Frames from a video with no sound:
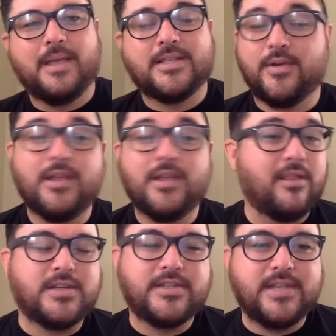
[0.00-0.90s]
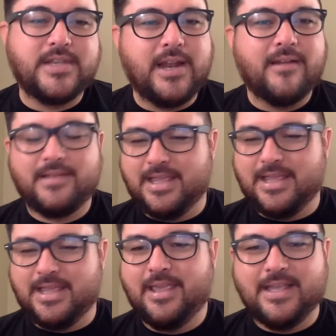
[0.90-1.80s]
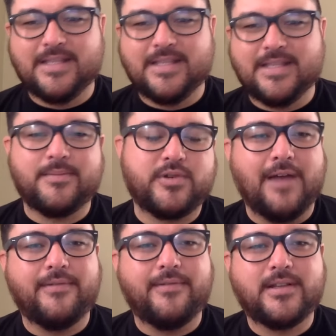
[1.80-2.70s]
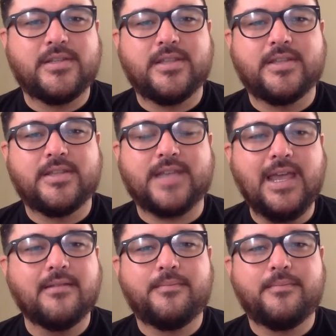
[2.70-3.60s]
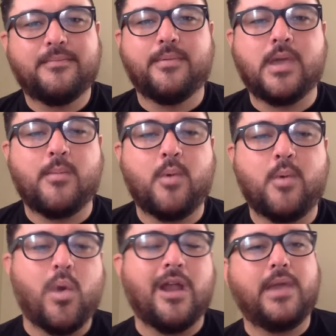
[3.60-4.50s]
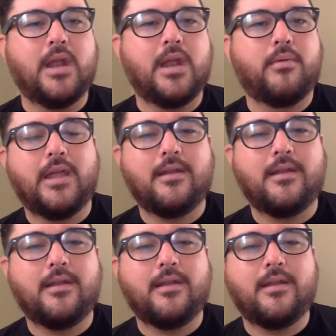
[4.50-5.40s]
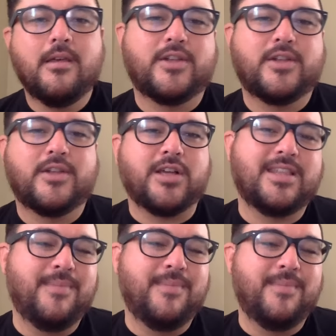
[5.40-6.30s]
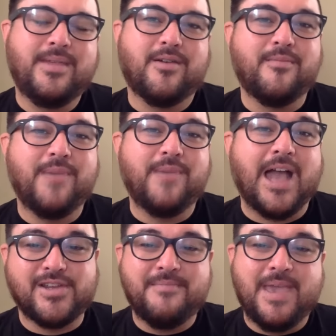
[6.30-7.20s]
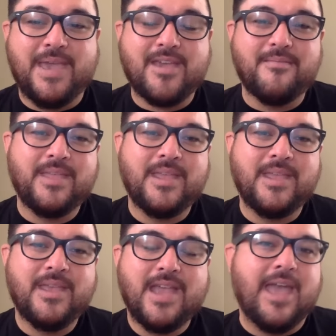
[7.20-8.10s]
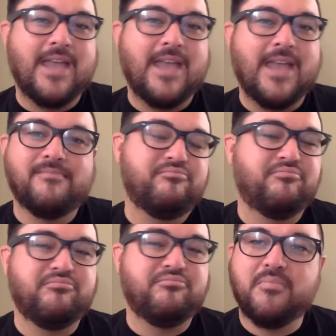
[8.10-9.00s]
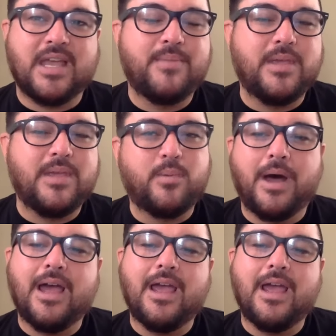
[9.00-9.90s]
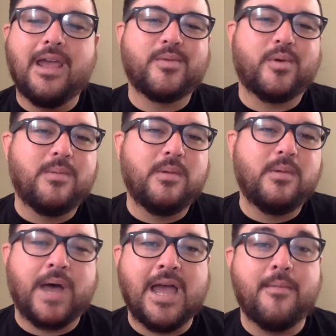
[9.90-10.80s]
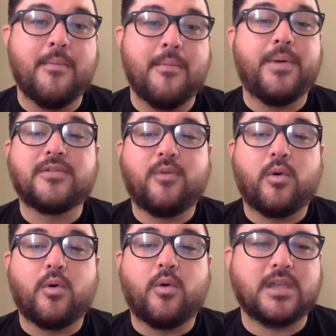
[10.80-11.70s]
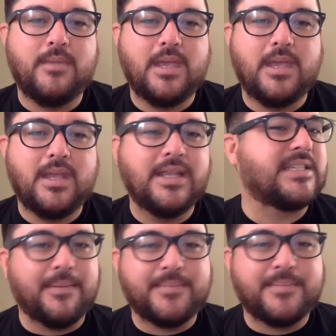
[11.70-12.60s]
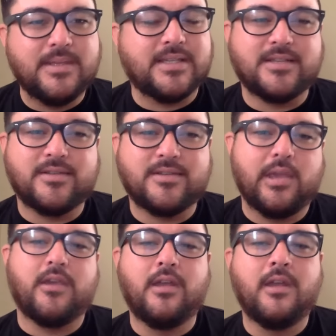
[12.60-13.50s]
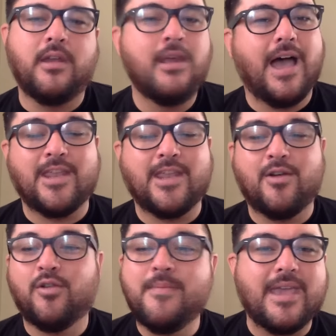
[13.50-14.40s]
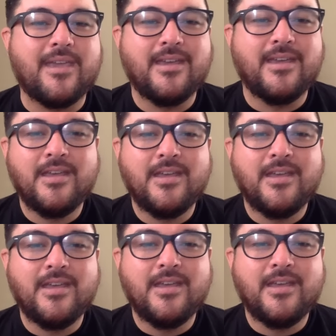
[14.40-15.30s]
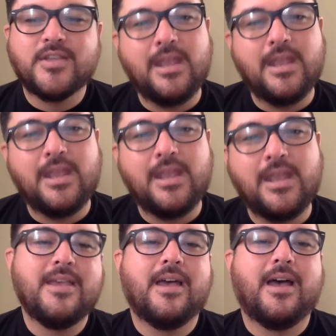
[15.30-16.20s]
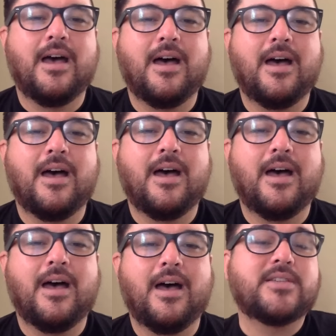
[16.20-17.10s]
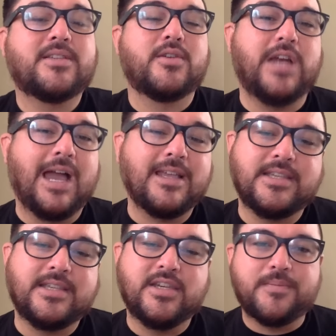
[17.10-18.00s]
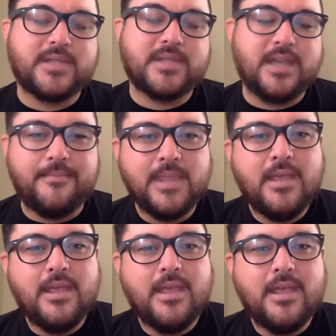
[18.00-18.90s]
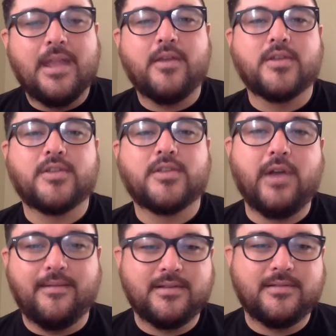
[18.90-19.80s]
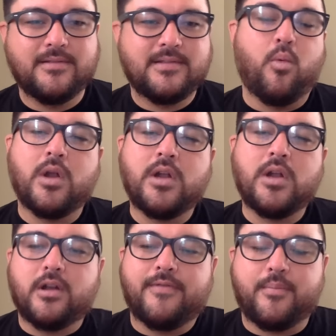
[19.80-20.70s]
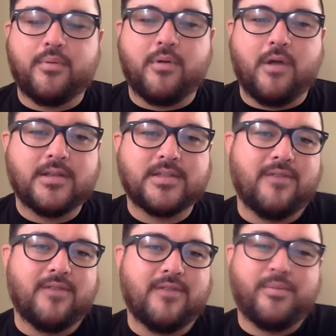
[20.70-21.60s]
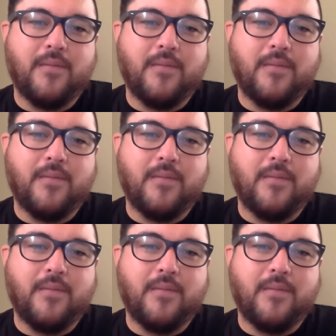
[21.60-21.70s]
And so he launches it. He gets some traffic to the site. People become aware of Beta Brand. They trust that maybe he'll actually make them, and 10 people buy them, 20 people buy them, a bunch of orders come in, he stops them, he says, "Okay, good, I can only make so many of these." He makes those jackets, he ships them, and he goes, "Great, I wonder if the product solves